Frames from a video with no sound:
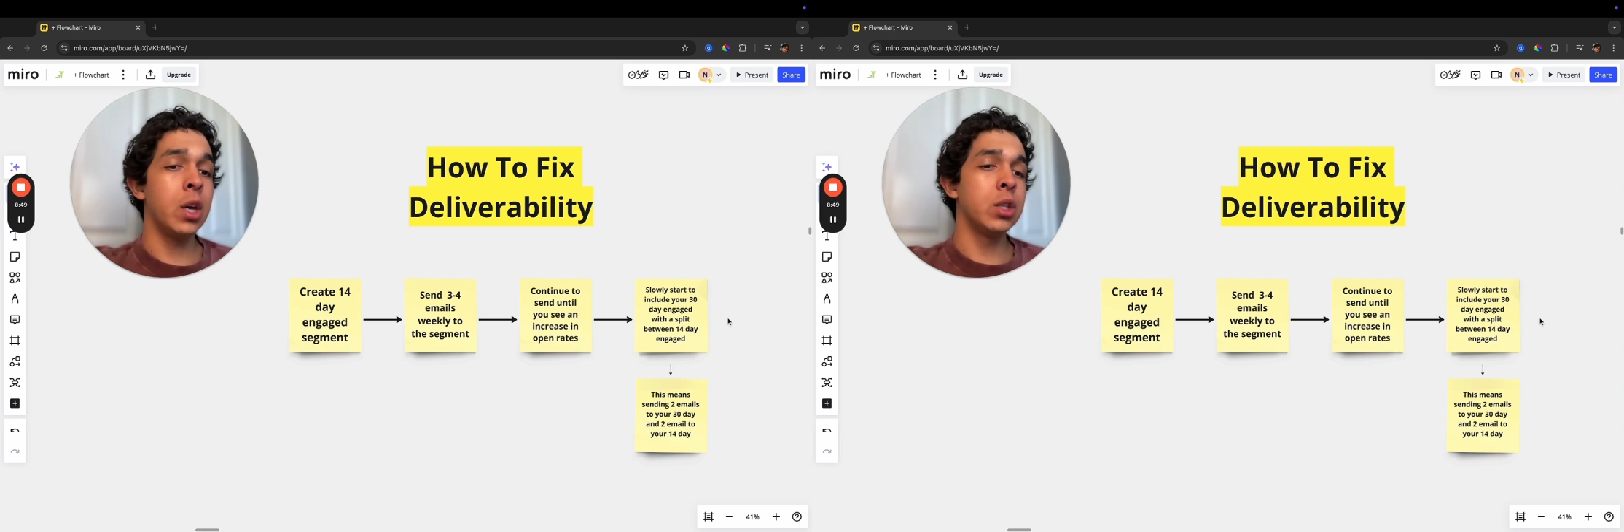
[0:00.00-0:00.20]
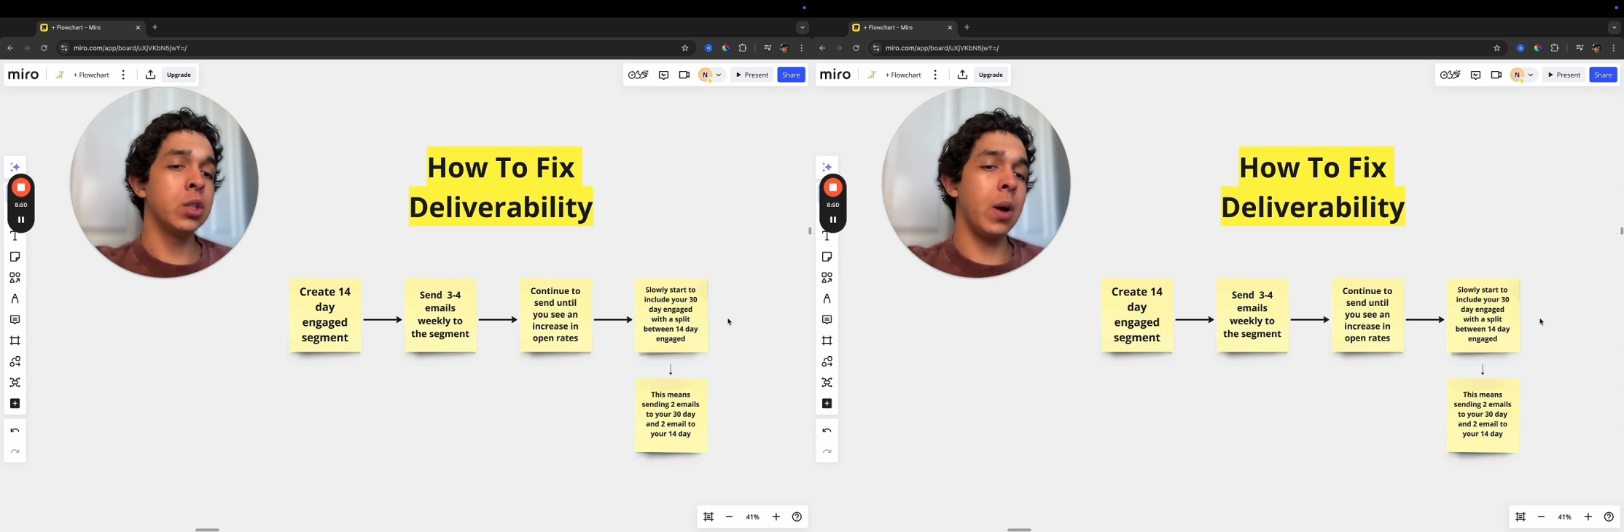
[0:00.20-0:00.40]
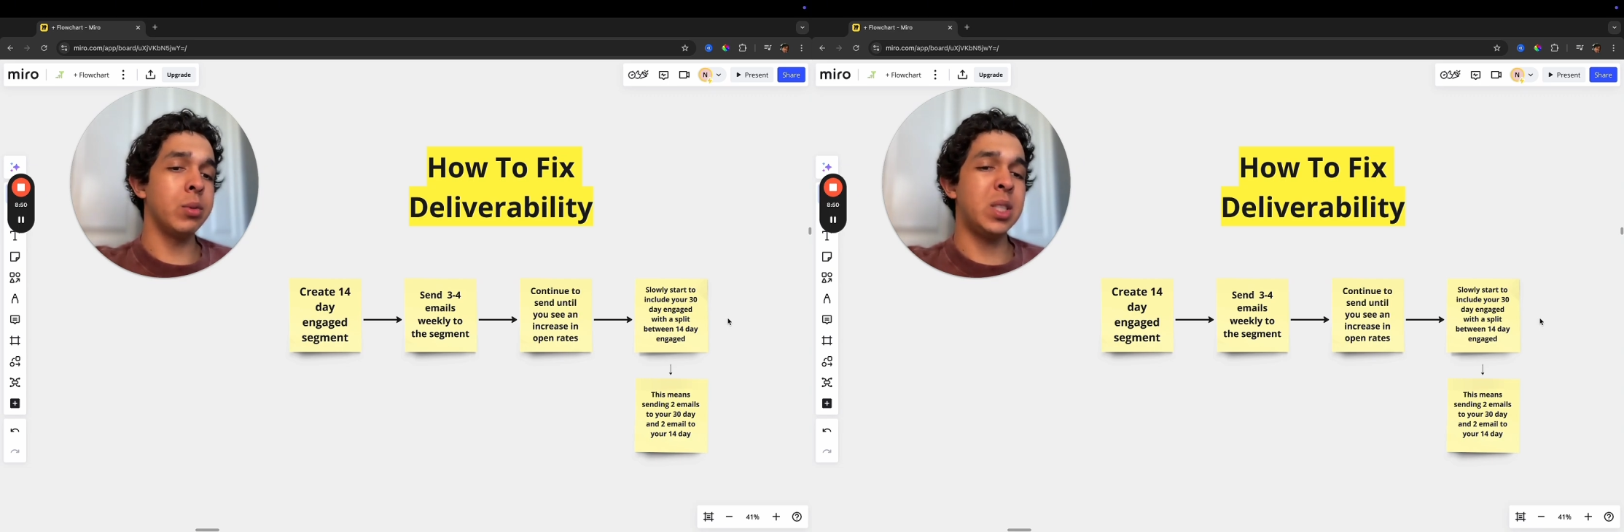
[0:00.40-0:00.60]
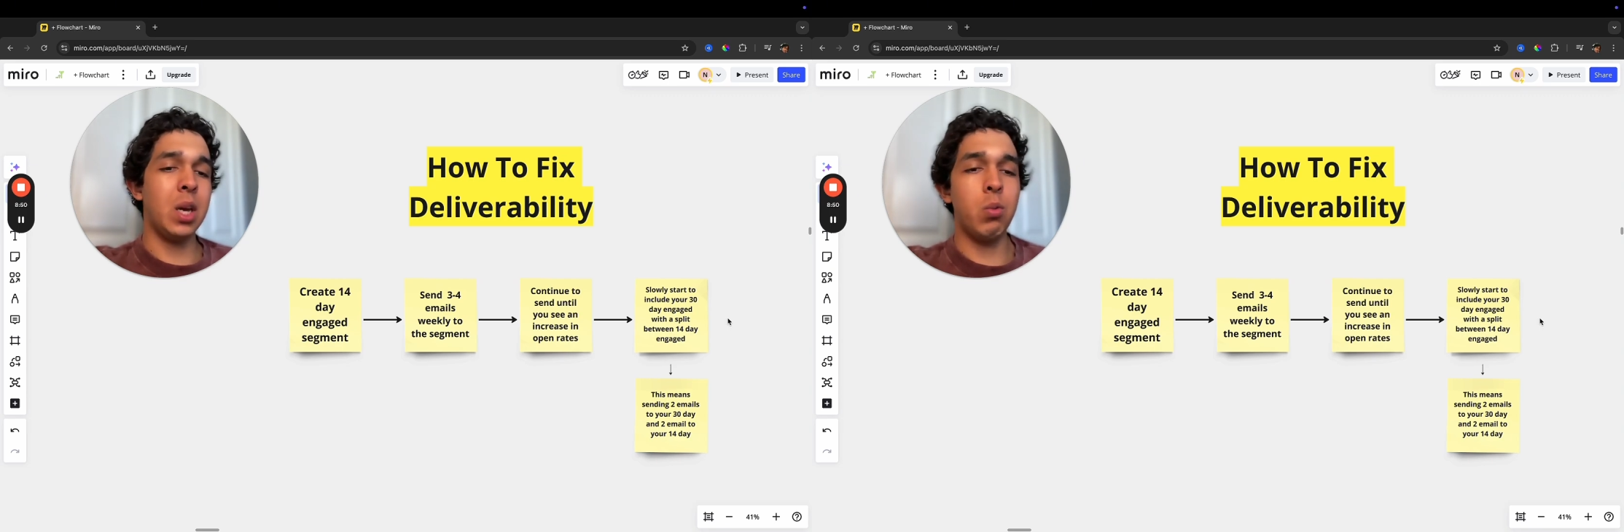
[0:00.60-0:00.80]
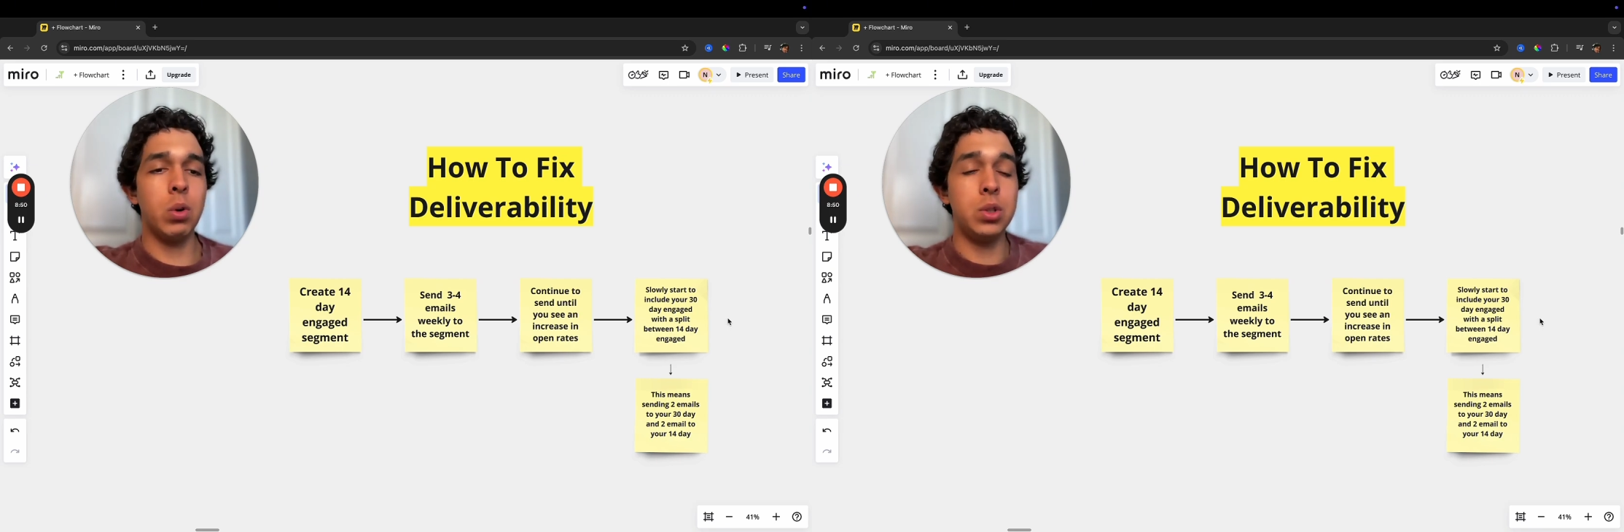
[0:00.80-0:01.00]
So I would
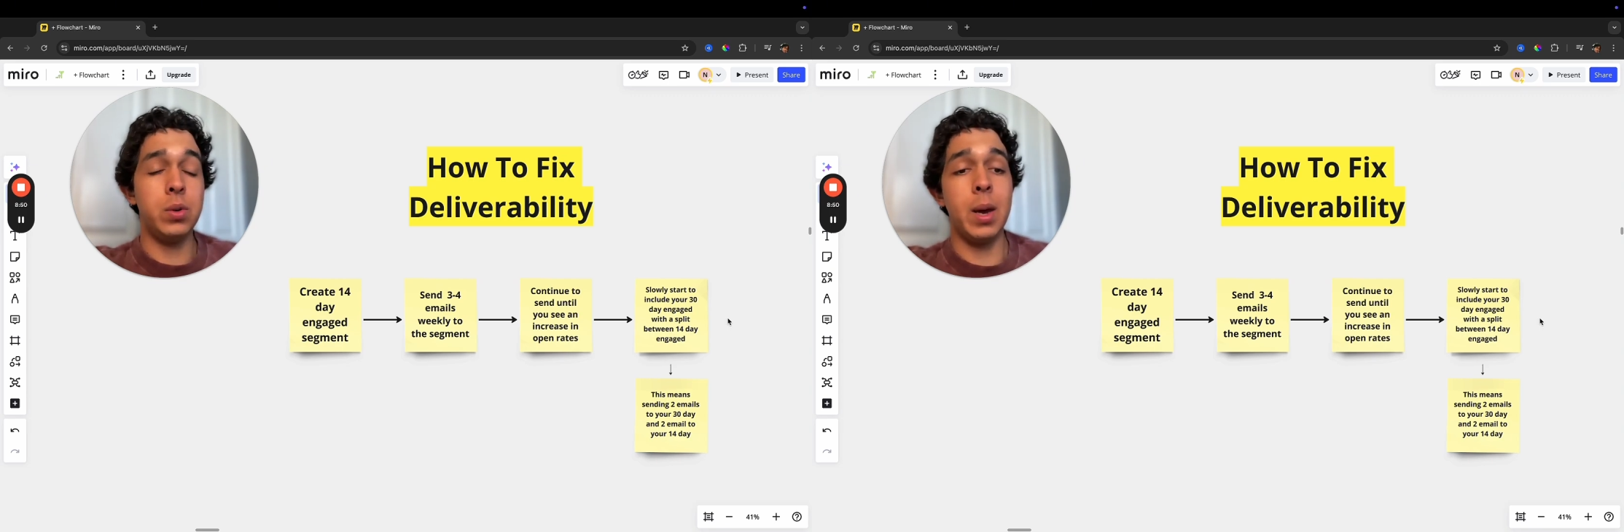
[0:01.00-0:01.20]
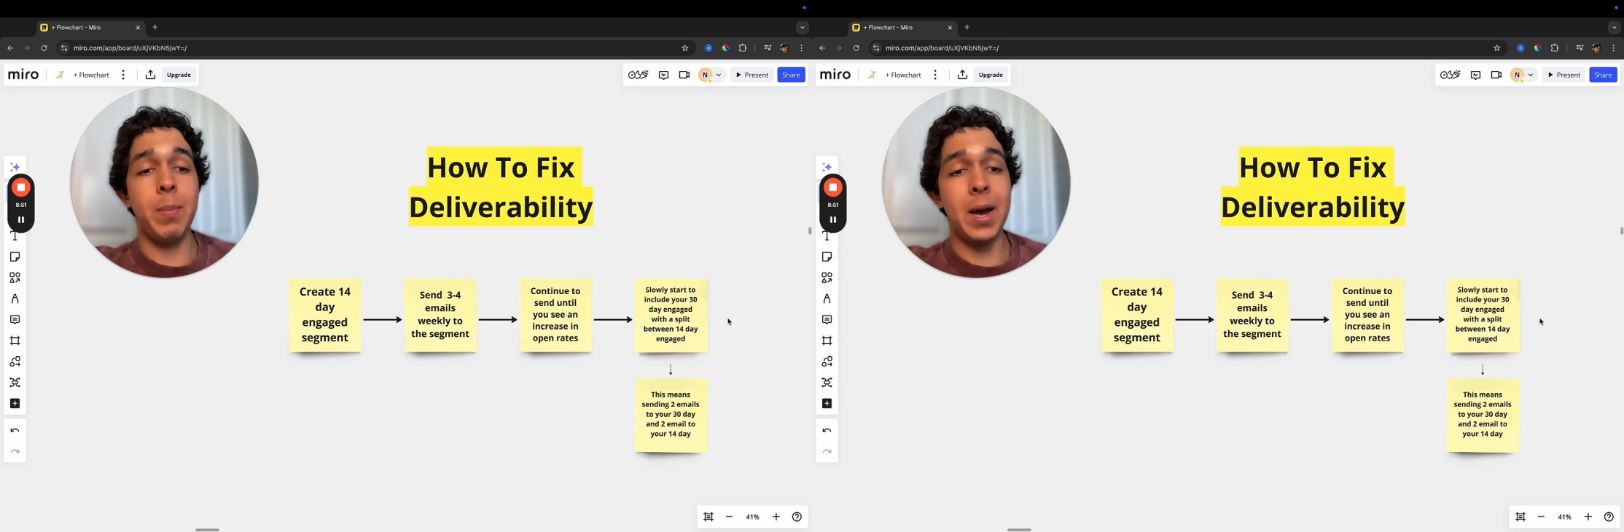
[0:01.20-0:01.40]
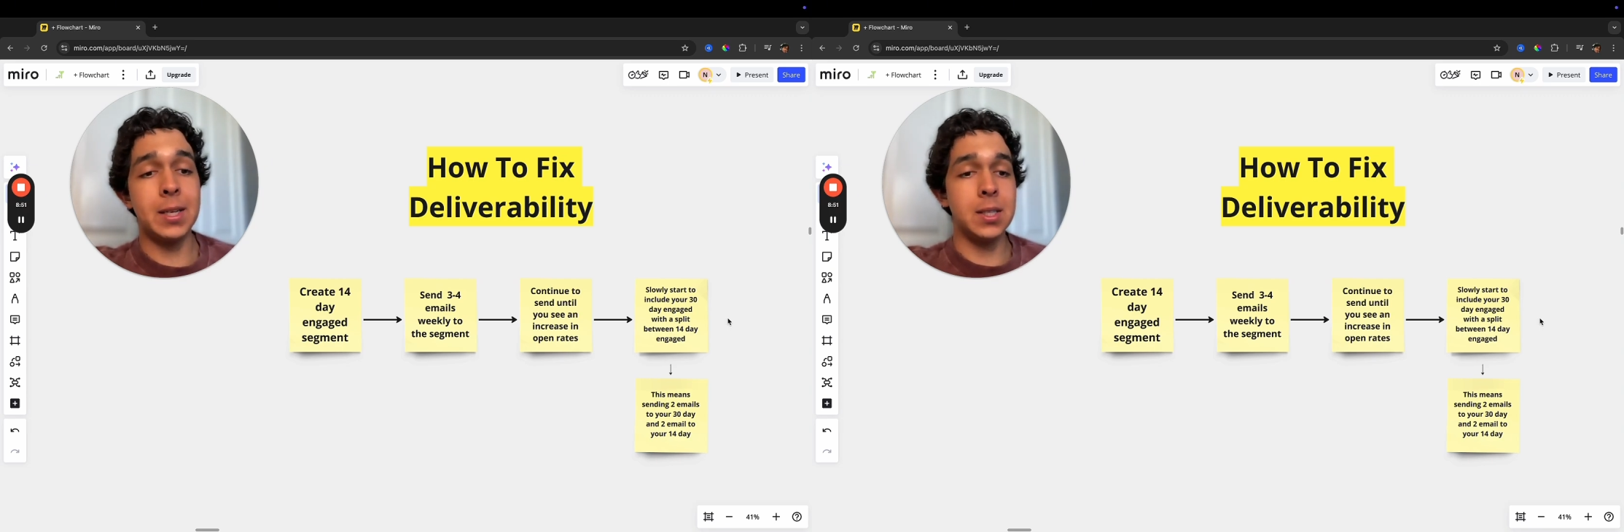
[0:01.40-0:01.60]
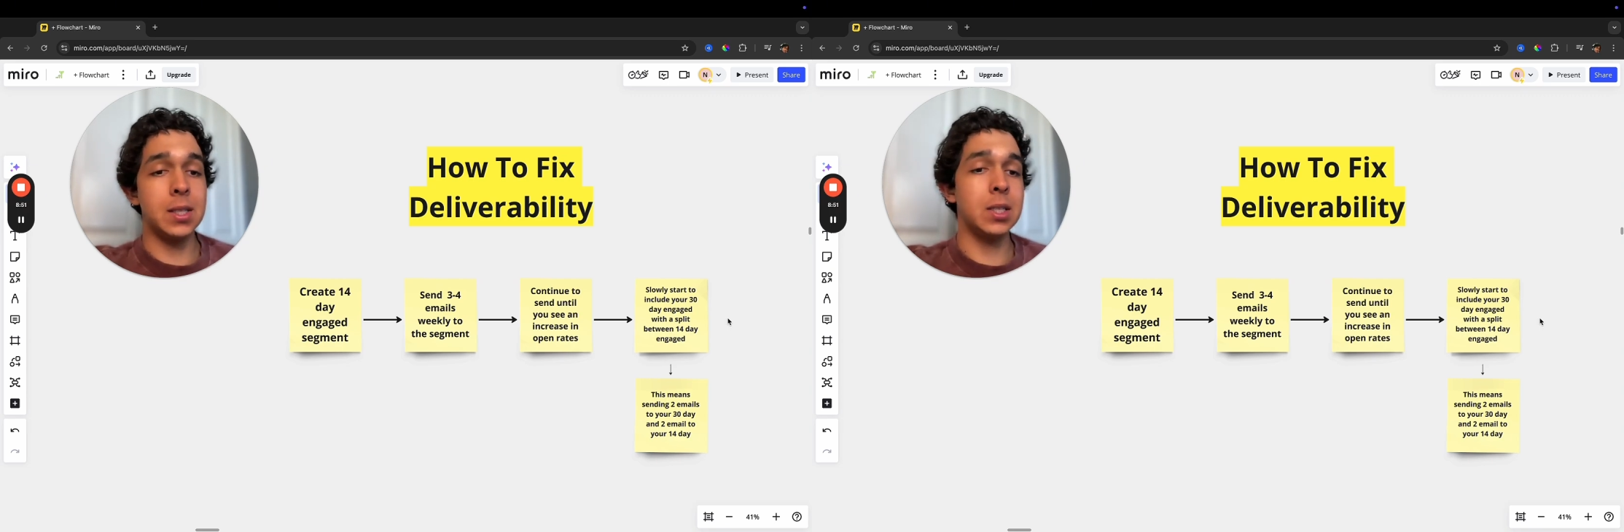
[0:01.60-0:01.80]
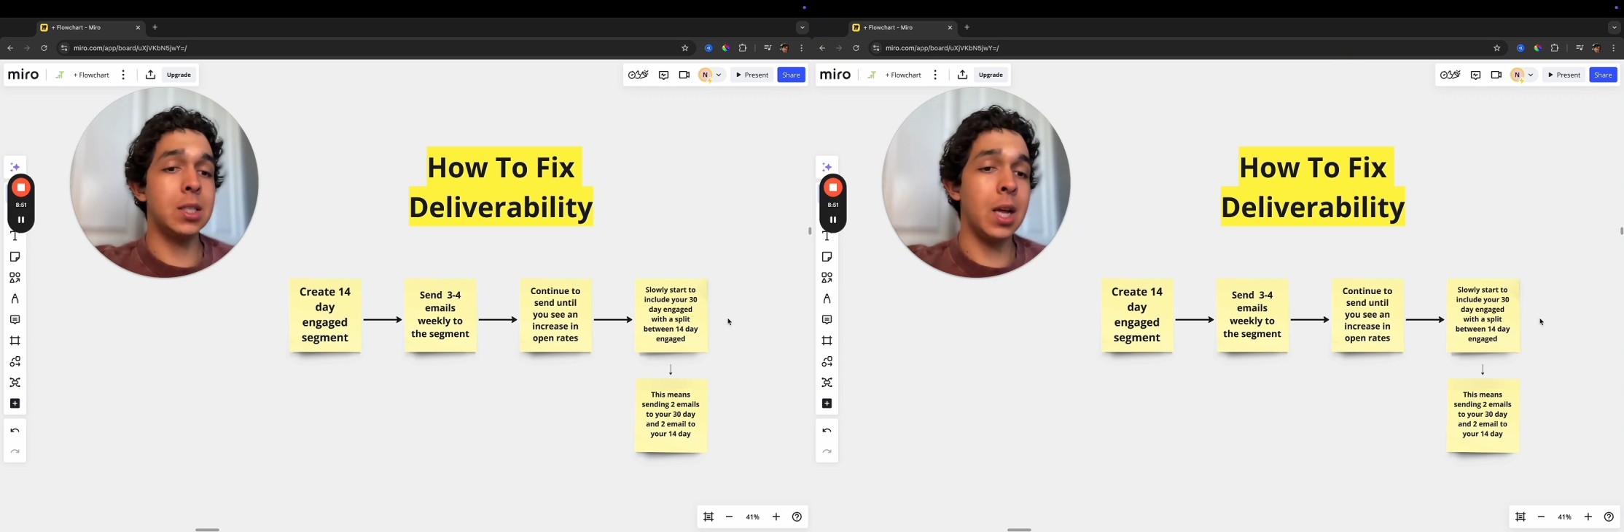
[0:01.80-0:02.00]
say once you get past
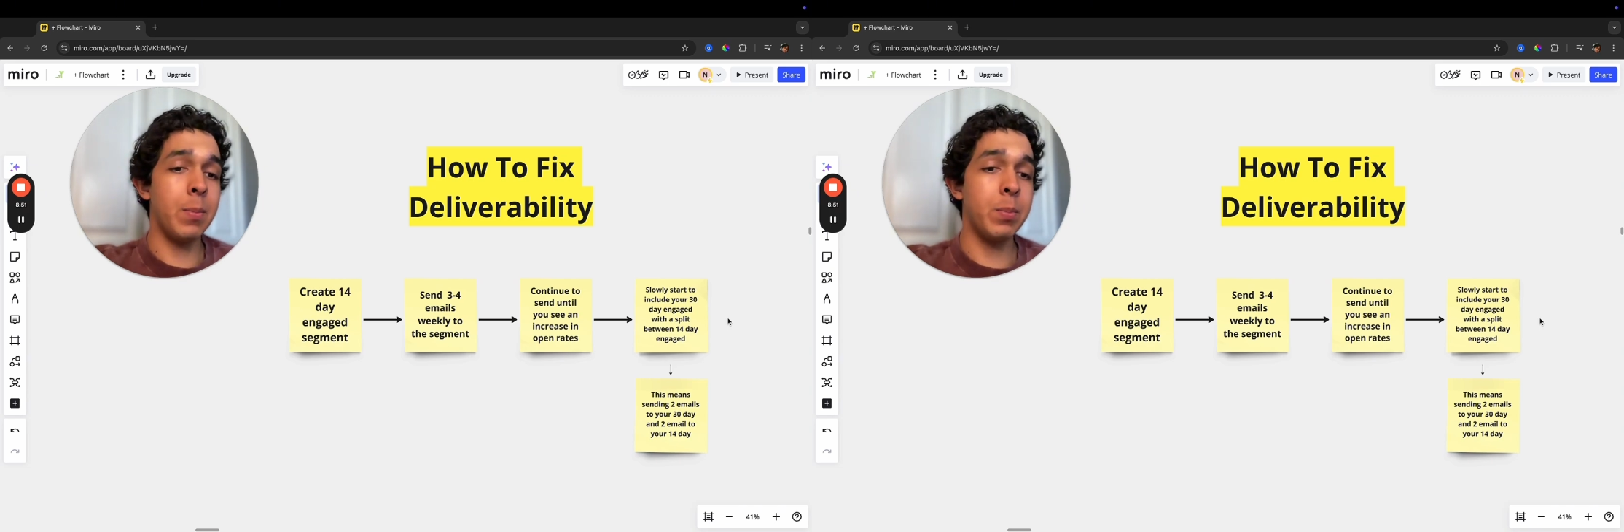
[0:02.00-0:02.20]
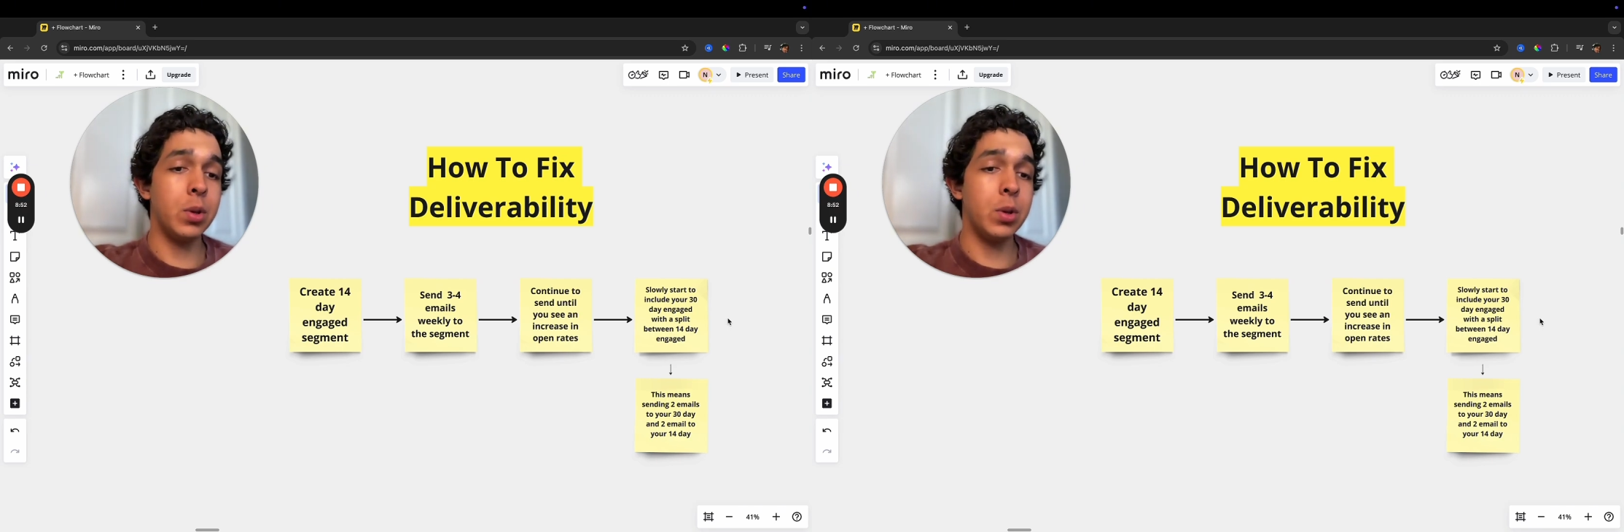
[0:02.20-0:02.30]
this step,